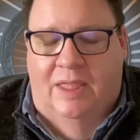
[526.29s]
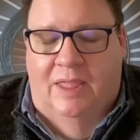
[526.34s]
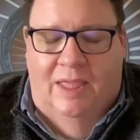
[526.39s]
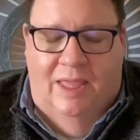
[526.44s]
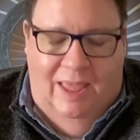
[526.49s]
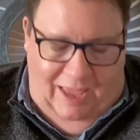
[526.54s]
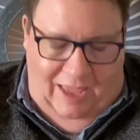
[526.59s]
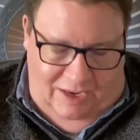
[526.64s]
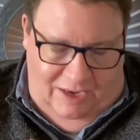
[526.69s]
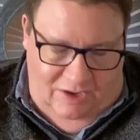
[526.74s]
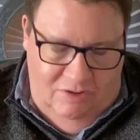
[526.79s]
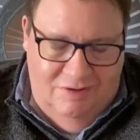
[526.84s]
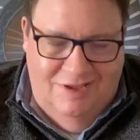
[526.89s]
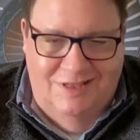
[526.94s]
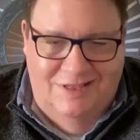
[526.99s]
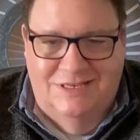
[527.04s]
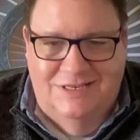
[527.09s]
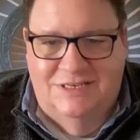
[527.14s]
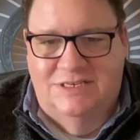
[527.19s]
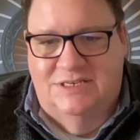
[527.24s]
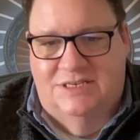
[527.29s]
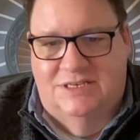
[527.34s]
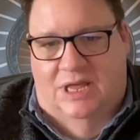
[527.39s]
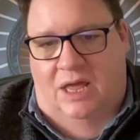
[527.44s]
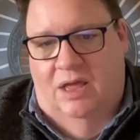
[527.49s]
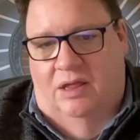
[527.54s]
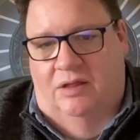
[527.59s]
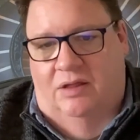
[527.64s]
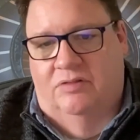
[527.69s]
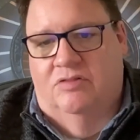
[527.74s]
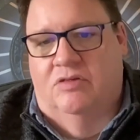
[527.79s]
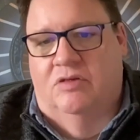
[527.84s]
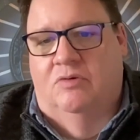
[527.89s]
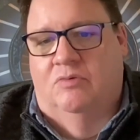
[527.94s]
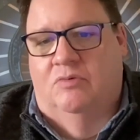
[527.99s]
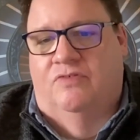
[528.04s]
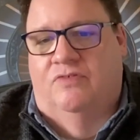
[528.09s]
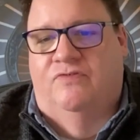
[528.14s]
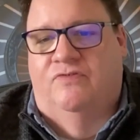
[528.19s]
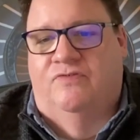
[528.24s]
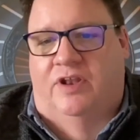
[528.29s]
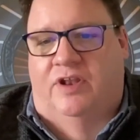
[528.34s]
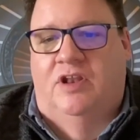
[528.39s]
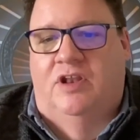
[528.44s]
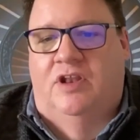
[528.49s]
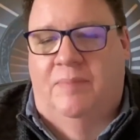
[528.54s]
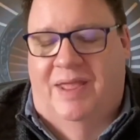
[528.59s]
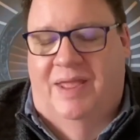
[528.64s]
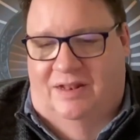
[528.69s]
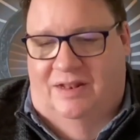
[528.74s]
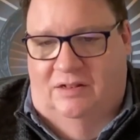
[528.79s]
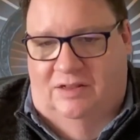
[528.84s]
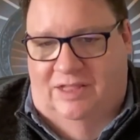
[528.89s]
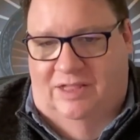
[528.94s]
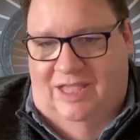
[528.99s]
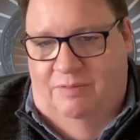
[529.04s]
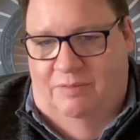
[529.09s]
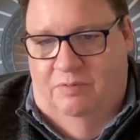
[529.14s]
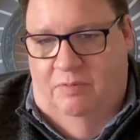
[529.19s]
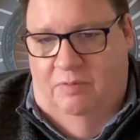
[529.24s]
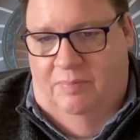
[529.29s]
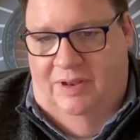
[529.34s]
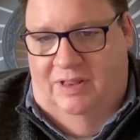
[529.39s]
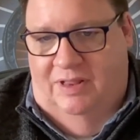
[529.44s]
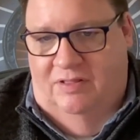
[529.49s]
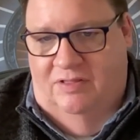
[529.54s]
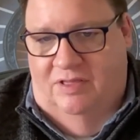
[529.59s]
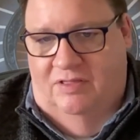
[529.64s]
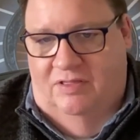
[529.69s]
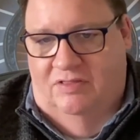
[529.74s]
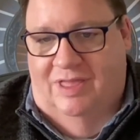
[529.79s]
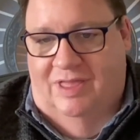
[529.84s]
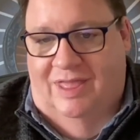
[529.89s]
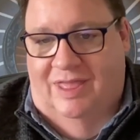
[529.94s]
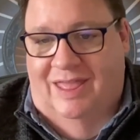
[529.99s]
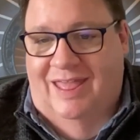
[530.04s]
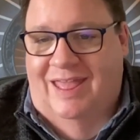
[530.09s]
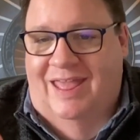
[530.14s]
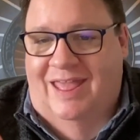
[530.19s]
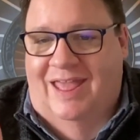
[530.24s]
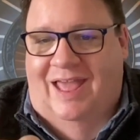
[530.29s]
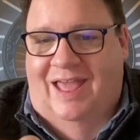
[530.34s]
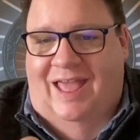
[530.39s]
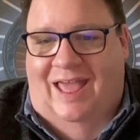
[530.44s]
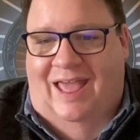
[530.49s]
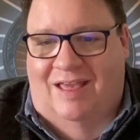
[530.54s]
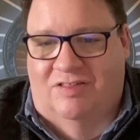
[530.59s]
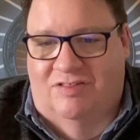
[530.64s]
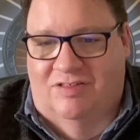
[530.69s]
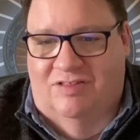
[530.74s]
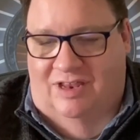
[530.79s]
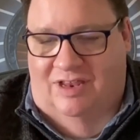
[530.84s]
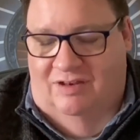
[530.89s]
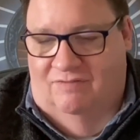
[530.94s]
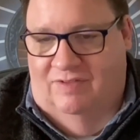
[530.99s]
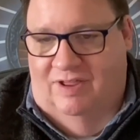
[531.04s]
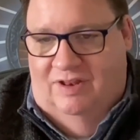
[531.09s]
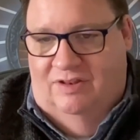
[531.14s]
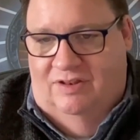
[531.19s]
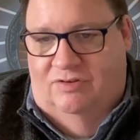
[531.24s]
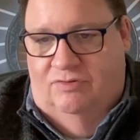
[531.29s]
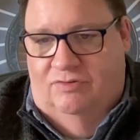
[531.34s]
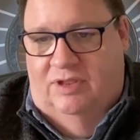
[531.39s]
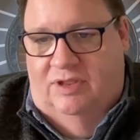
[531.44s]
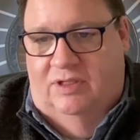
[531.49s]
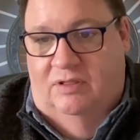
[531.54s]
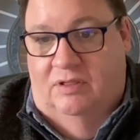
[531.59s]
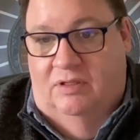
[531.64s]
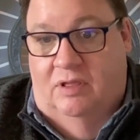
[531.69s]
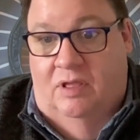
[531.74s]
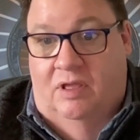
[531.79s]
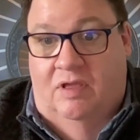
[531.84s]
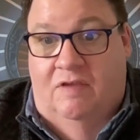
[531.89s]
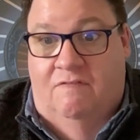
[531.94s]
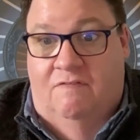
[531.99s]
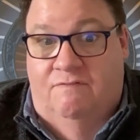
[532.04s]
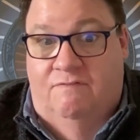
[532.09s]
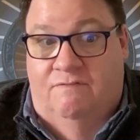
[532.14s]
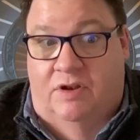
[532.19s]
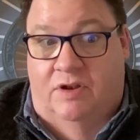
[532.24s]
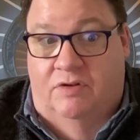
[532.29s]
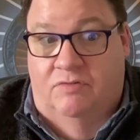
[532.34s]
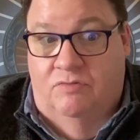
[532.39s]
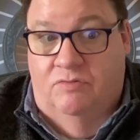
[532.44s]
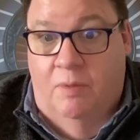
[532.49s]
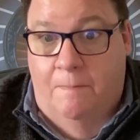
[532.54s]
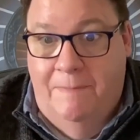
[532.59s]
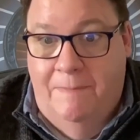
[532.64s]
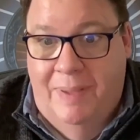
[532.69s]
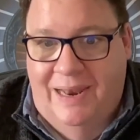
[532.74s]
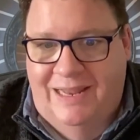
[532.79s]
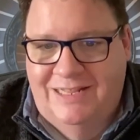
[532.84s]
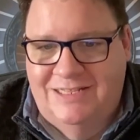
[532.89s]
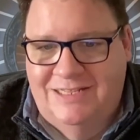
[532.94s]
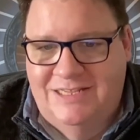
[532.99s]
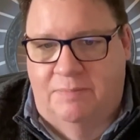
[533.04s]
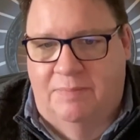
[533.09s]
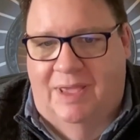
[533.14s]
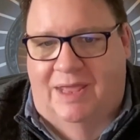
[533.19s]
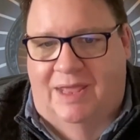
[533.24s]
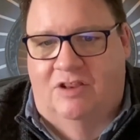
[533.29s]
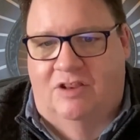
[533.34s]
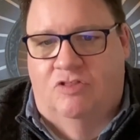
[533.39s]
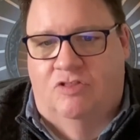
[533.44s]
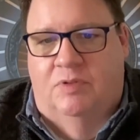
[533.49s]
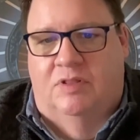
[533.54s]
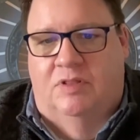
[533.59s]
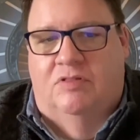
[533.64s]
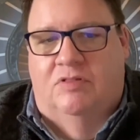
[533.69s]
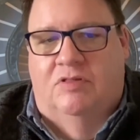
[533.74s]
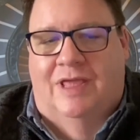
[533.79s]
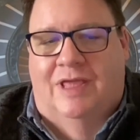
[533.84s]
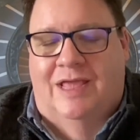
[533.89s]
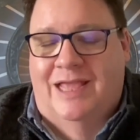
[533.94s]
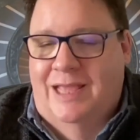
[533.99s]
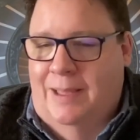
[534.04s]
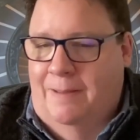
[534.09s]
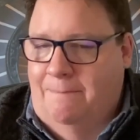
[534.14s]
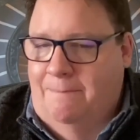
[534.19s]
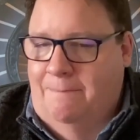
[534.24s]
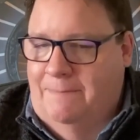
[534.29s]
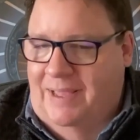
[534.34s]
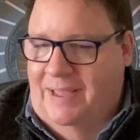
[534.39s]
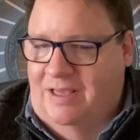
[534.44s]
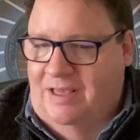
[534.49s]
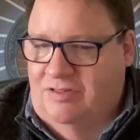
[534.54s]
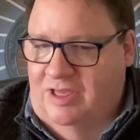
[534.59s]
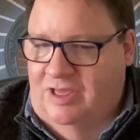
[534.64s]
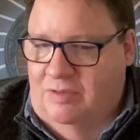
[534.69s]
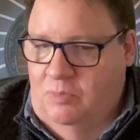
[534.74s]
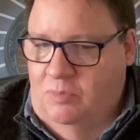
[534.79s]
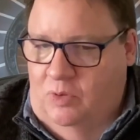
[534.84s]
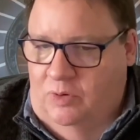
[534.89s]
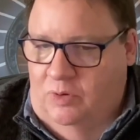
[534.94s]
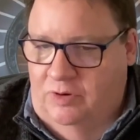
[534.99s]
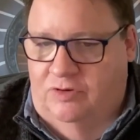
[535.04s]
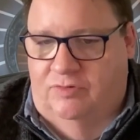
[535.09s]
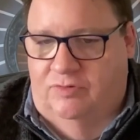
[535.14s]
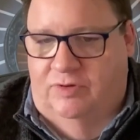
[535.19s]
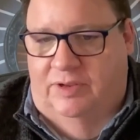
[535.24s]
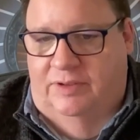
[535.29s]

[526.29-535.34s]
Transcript: And you can start with fundamental capabilities, asset inventory, vulnerability management, basic monitoring.